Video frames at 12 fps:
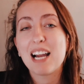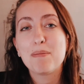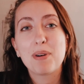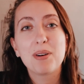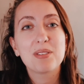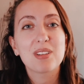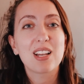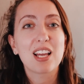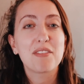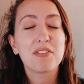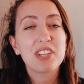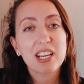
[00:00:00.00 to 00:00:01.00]
I post a
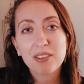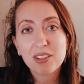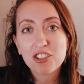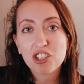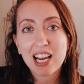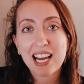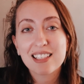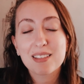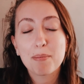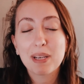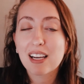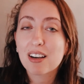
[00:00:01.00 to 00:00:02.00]
lot of tarot
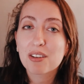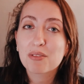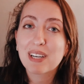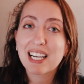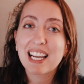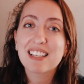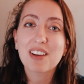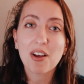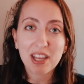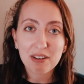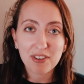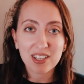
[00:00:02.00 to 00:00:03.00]
chats, pick a card readings,
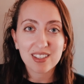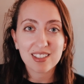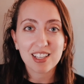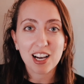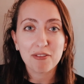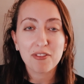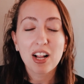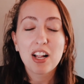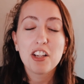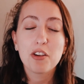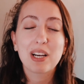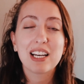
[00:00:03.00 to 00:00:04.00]
all that fun stuff.
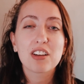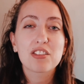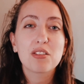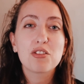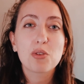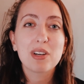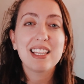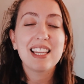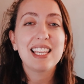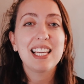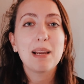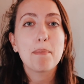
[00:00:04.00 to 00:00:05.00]
You can also
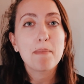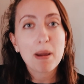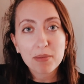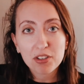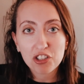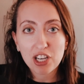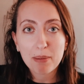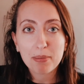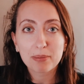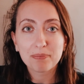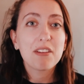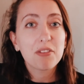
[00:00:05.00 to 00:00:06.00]
join the
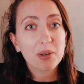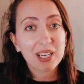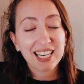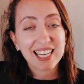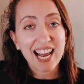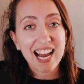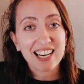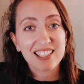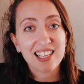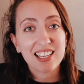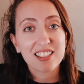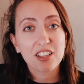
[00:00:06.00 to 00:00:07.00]
membership if you want to get
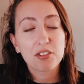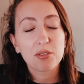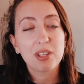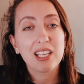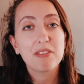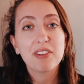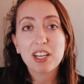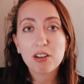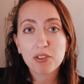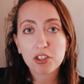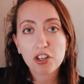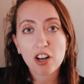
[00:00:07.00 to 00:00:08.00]
access to the
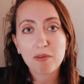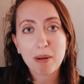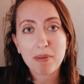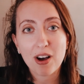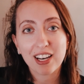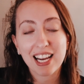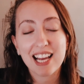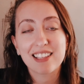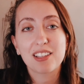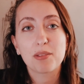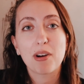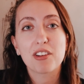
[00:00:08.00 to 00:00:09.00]
video version of my
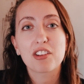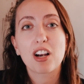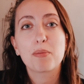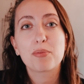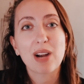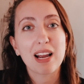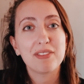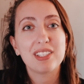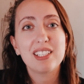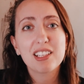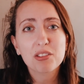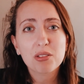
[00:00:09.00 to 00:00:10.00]
podcast, as well as our
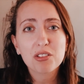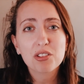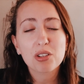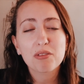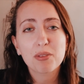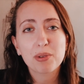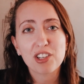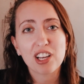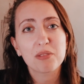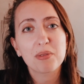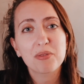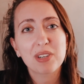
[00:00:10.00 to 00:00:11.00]
private Discord server, which
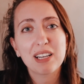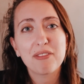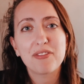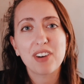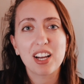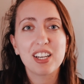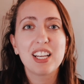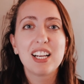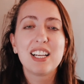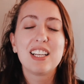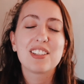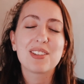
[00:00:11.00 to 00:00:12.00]
has been really fun.
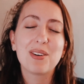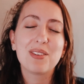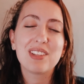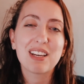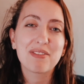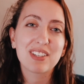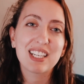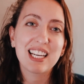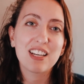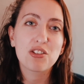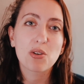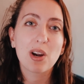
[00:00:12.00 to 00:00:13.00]
So
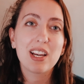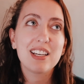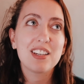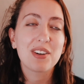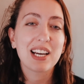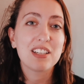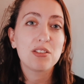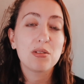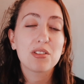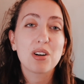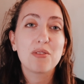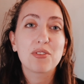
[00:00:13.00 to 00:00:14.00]
definitely join. You can
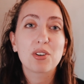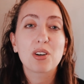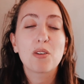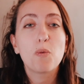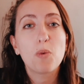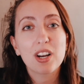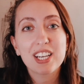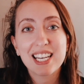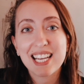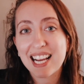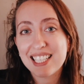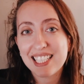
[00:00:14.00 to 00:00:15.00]
do so for one
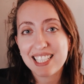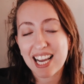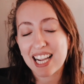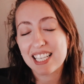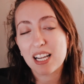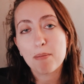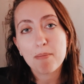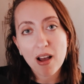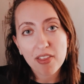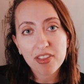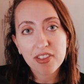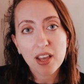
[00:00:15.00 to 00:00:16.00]
ninety-nine a
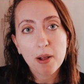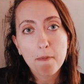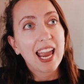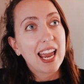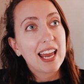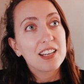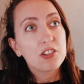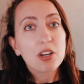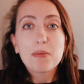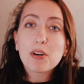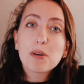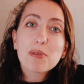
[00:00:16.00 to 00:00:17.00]
month. And you
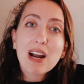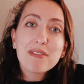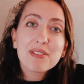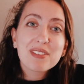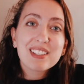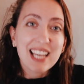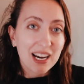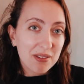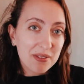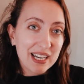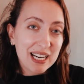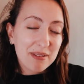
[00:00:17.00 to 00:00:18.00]
can book a private
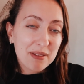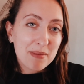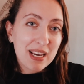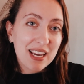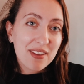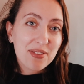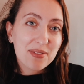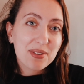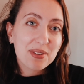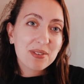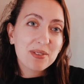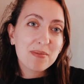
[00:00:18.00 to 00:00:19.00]
tarot reading with me
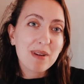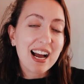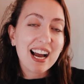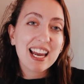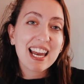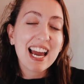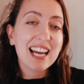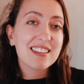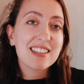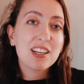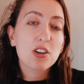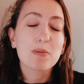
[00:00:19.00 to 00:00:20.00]
through my
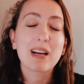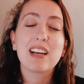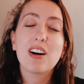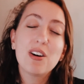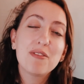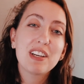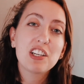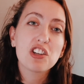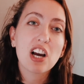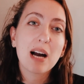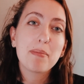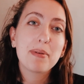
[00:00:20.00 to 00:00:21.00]
Etsy or my Ko-fi
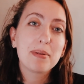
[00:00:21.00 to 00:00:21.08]
shop.